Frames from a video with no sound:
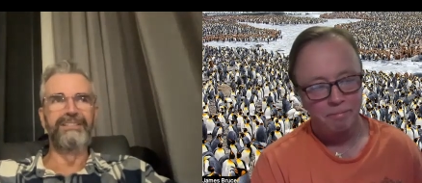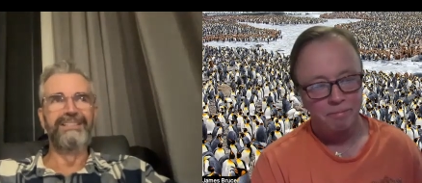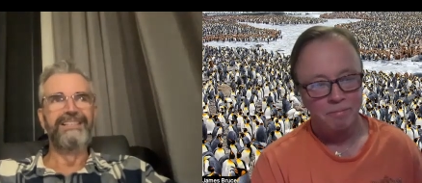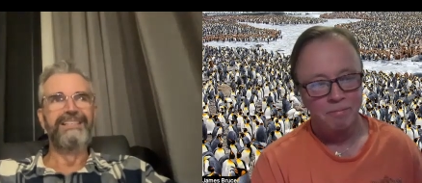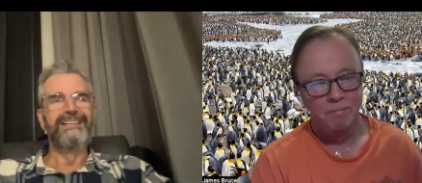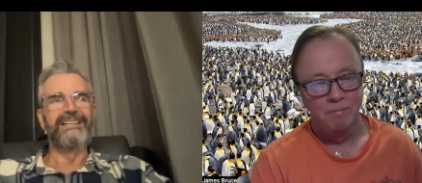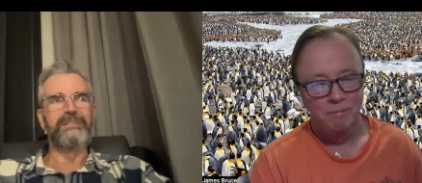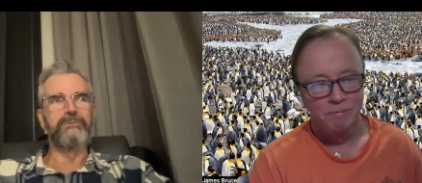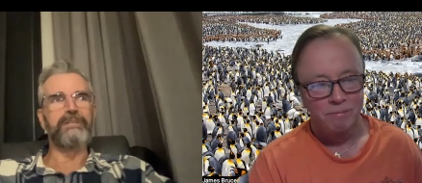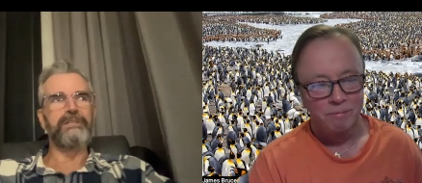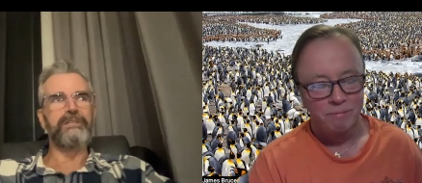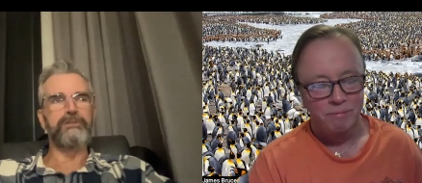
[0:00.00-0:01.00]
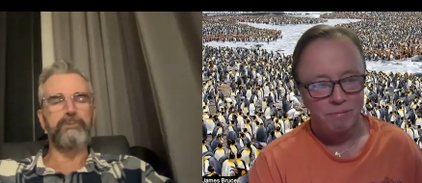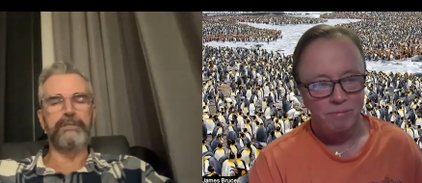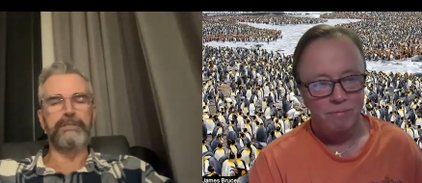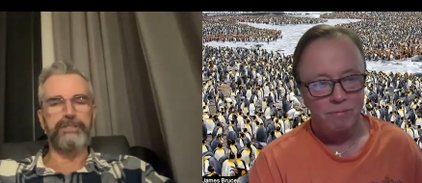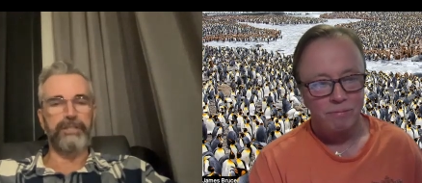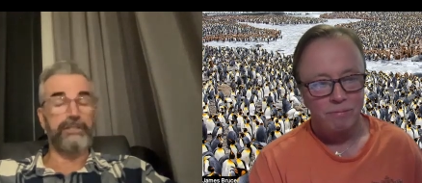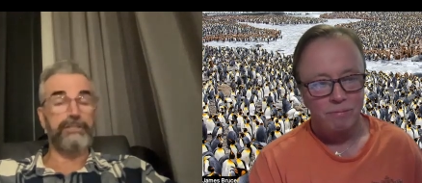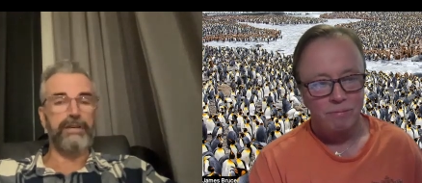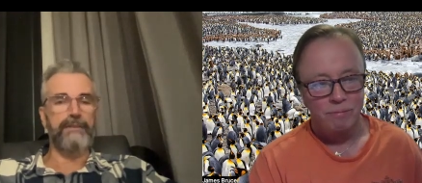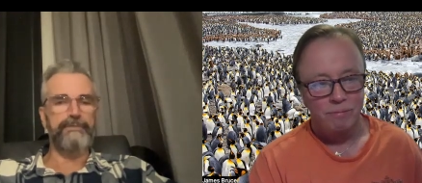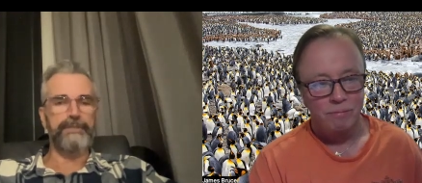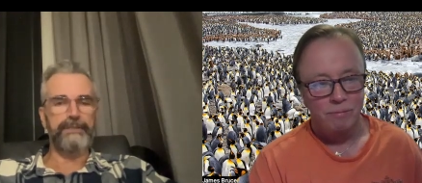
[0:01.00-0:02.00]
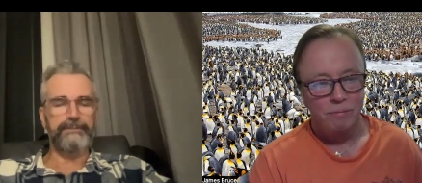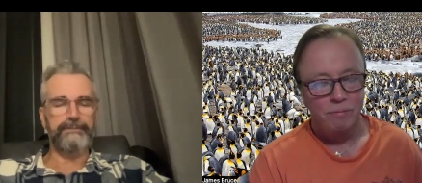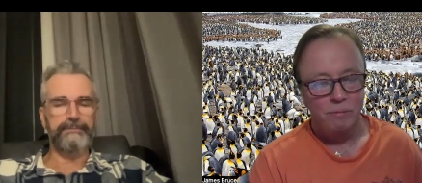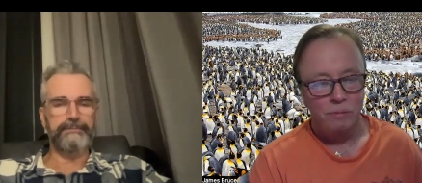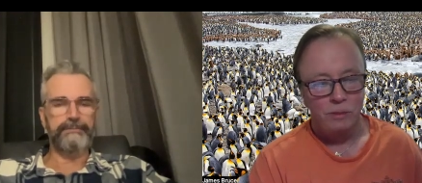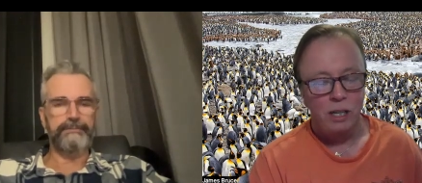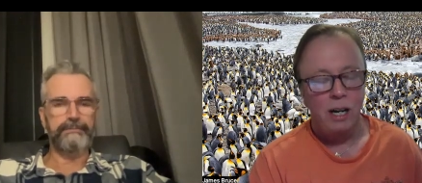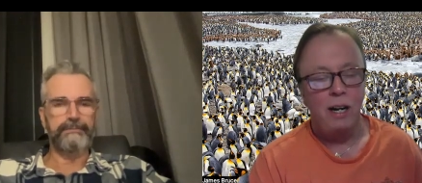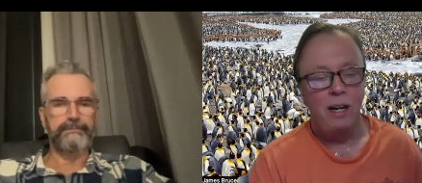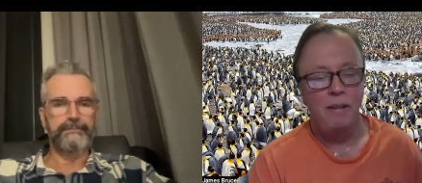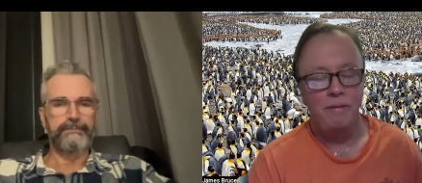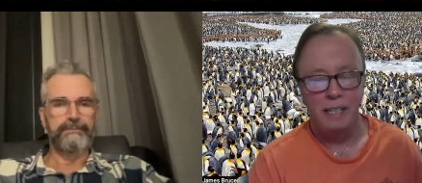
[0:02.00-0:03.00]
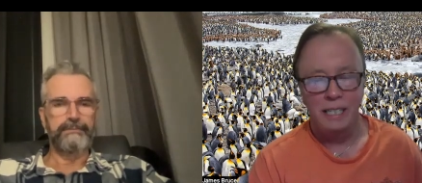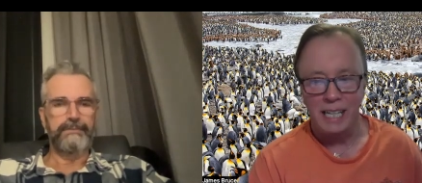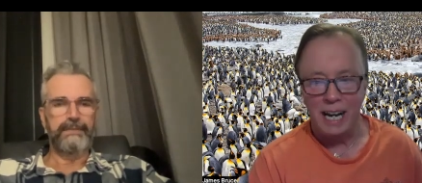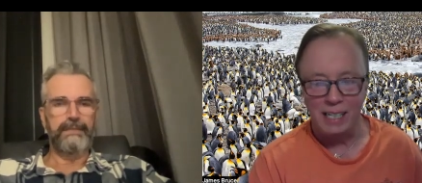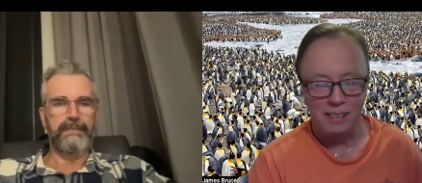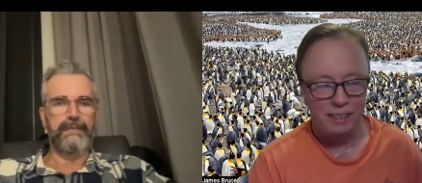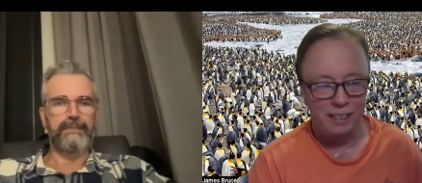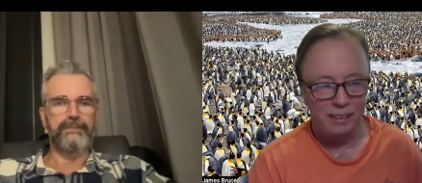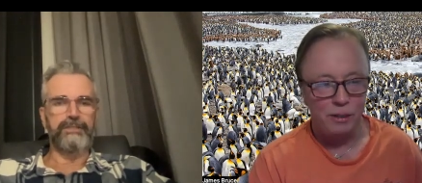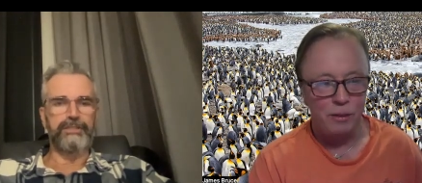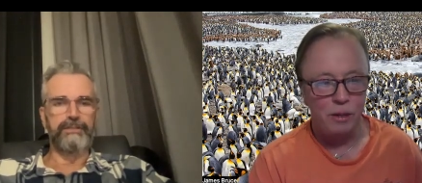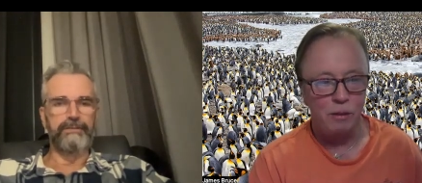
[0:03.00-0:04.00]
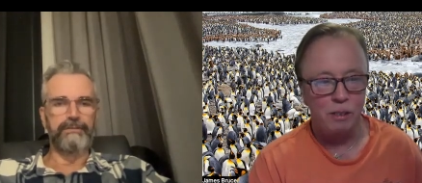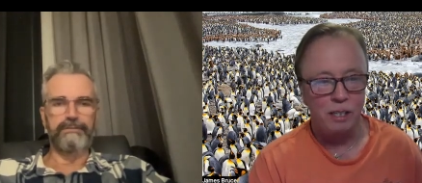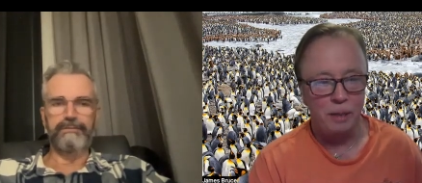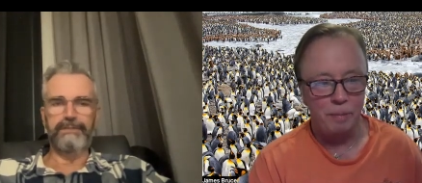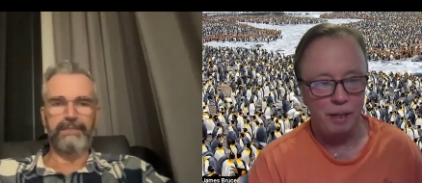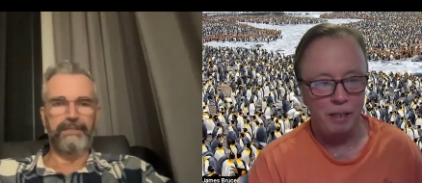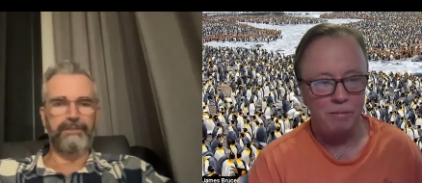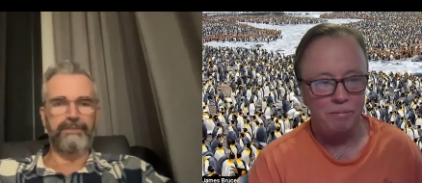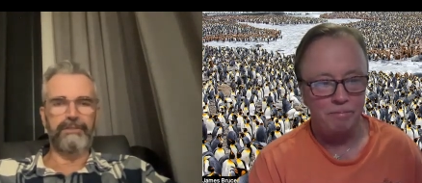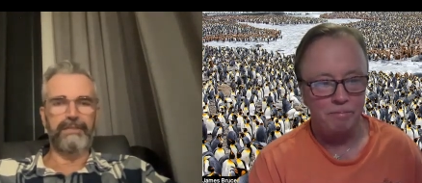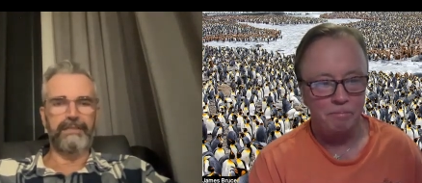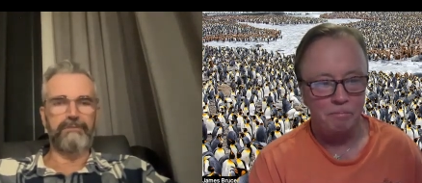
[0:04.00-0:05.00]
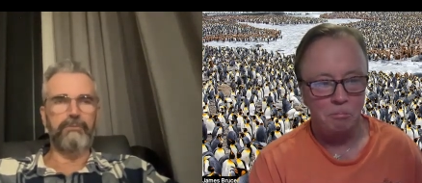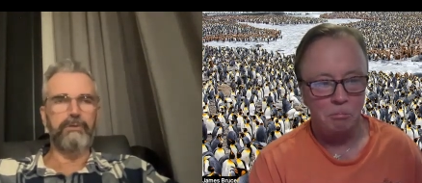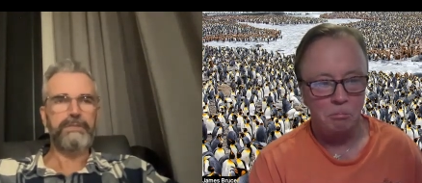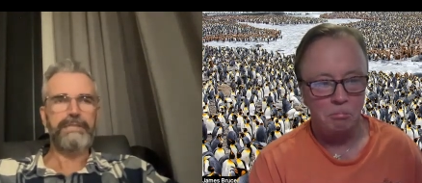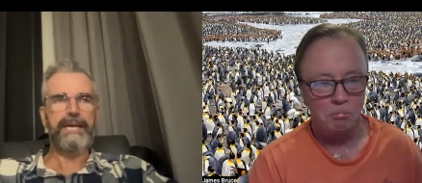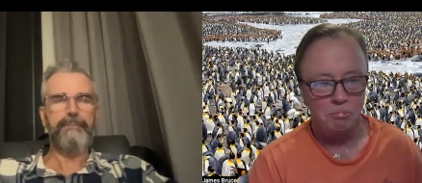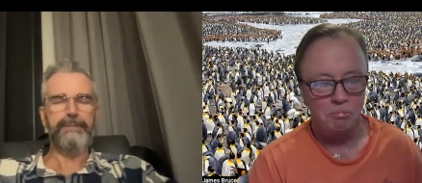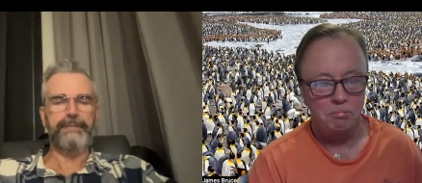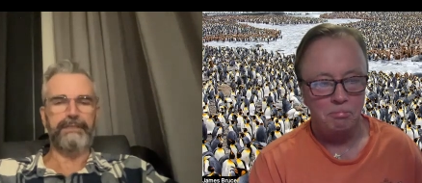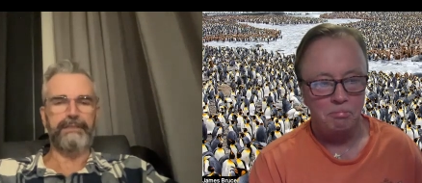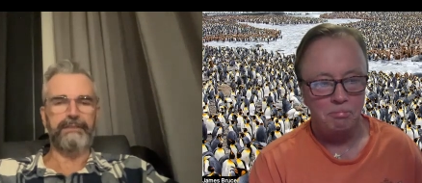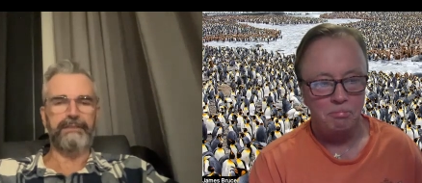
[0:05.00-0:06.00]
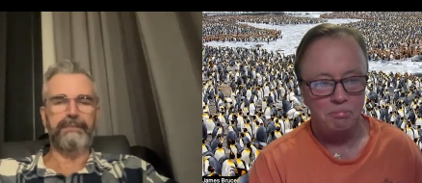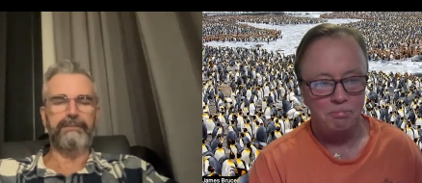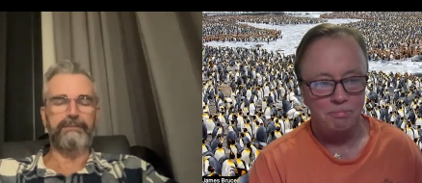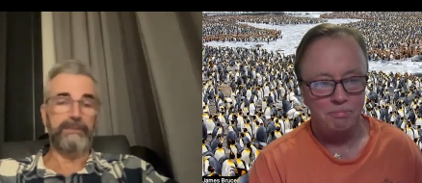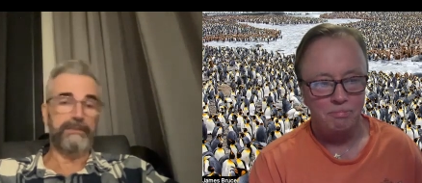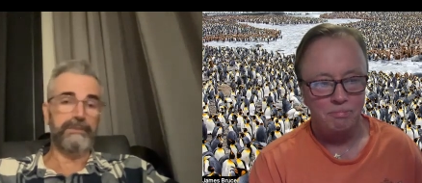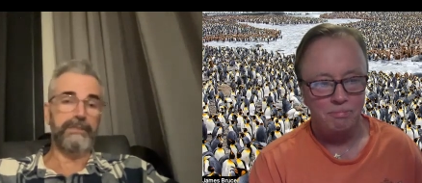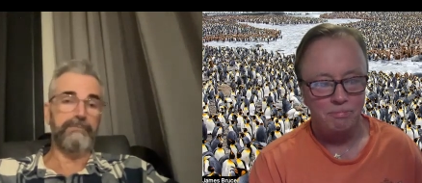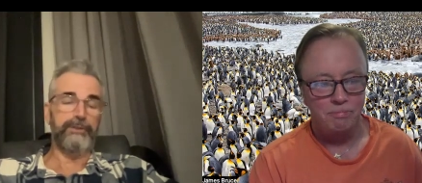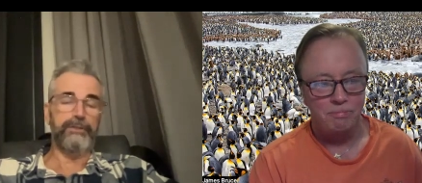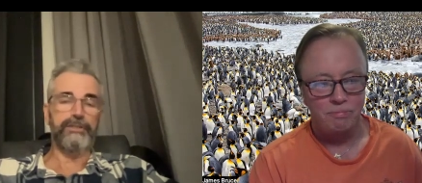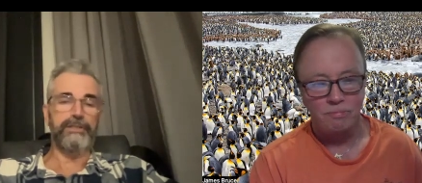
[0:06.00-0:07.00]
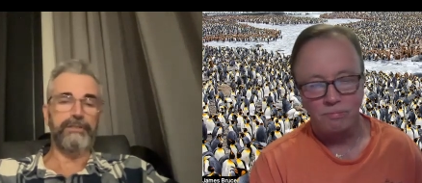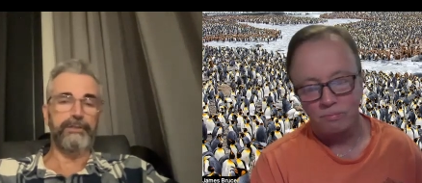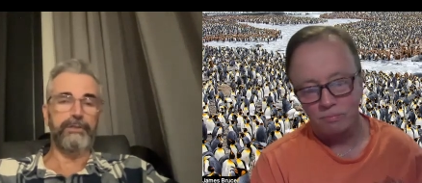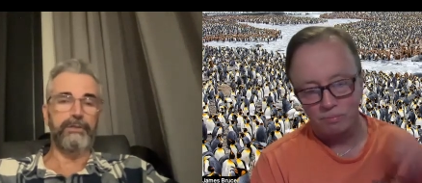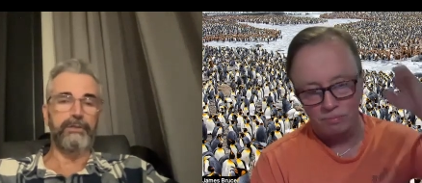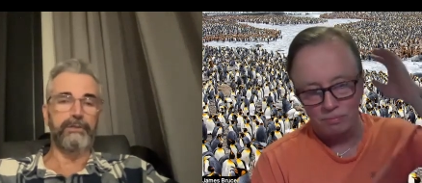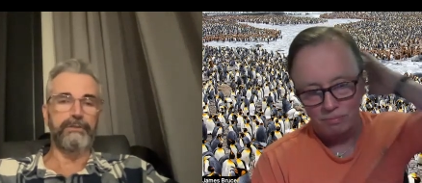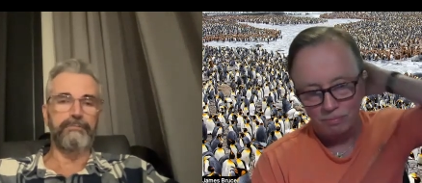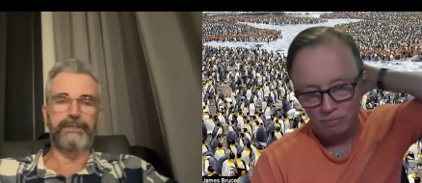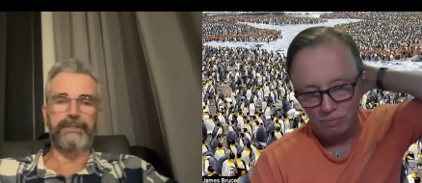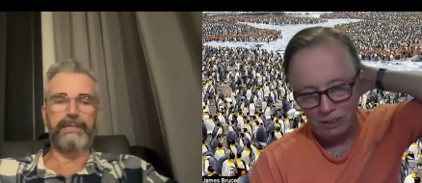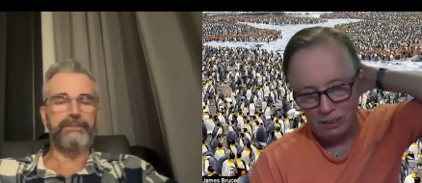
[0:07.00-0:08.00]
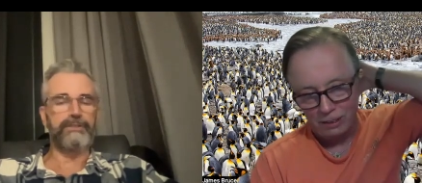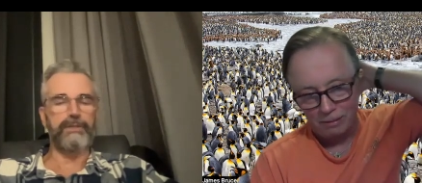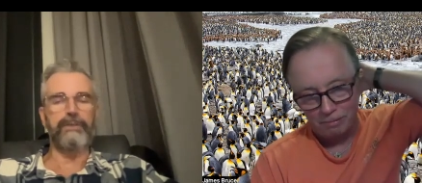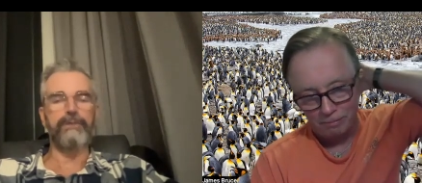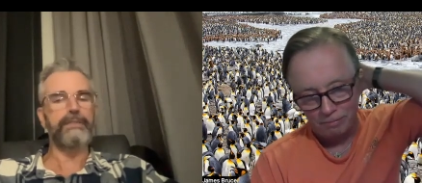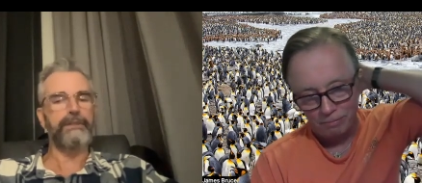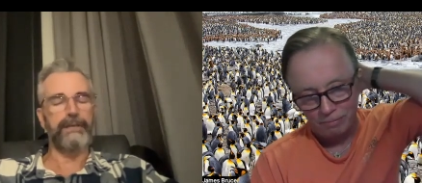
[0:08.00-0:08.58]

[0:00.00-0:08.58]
Speaker 1: I had one of those where it's just coughing.
Speaker 2: Ah, fantastic. So no sleeping.
Speaker 1: Like, what's happening? And it's, it's some version of a cold, but that's the only